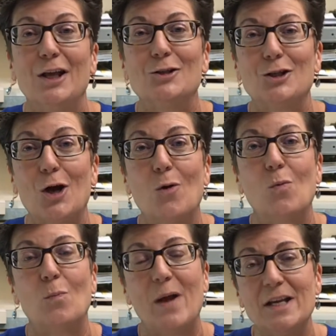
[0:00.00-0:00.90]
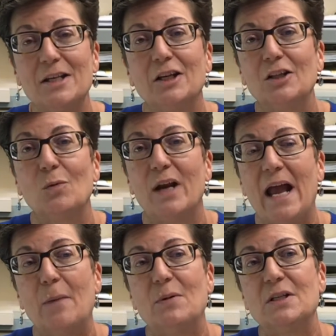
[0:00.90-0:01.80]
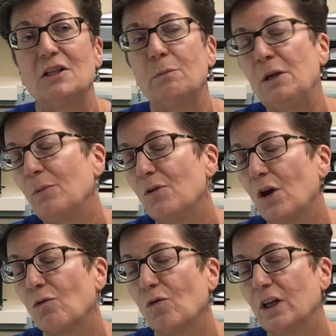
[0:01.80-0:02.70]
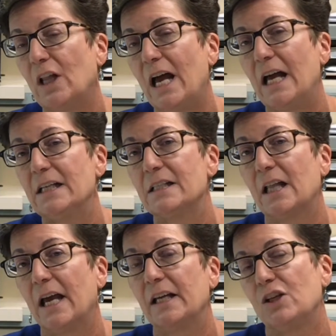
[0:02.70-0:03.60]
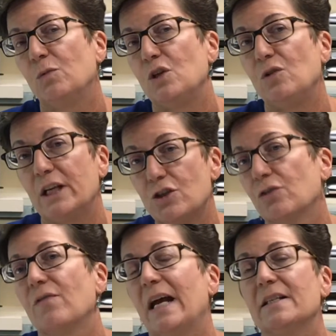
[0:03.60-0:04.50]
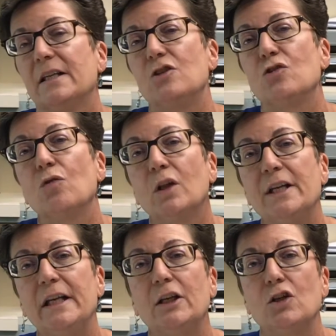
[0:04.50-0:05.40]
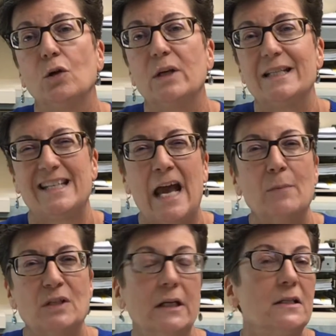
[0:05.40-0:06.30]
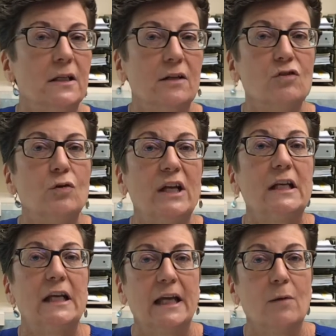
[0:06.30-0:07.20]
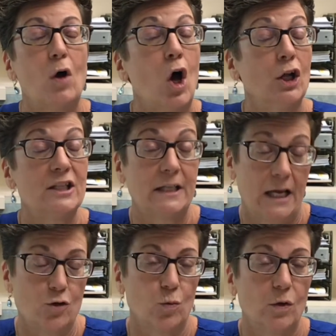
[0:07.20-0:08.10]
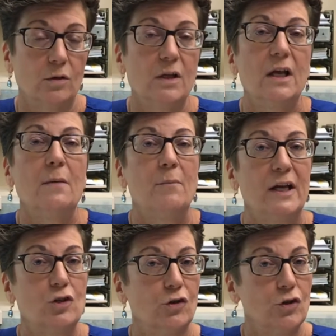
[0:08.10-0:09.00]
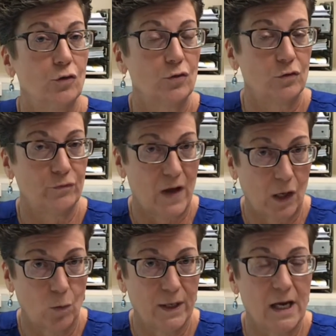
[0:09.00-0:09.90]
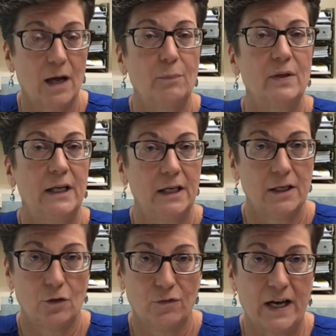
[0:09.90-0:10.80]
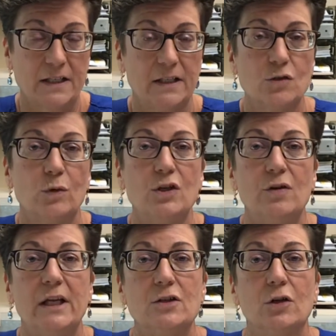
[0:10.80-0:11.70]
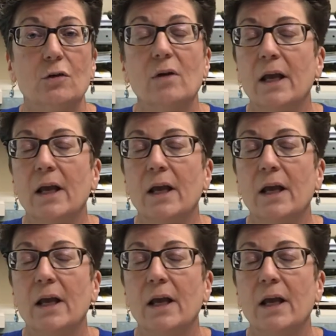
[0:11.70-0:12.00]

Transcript: So basically what happens is, people don't realize, like, when you get your vaccines, you really need to do it. It's time sensitive. You need to get them on schedule. Make sure you're following up, getting your vaccines when you need to.